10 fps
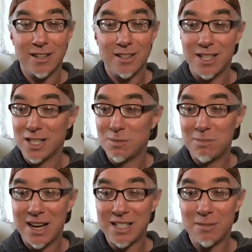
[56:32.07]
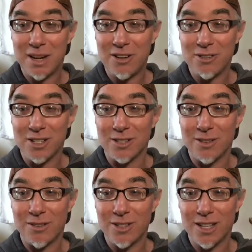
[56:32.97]
Takes me past the boundaries of
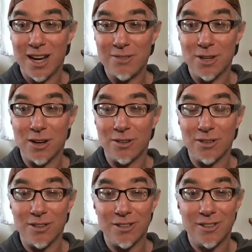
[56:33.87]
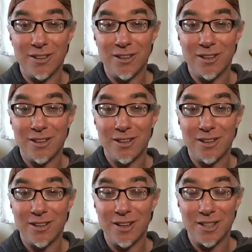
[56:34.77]
everything I've known.
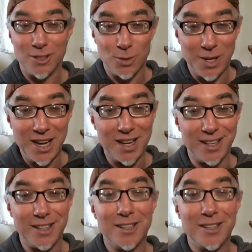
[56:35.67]
And that's okay.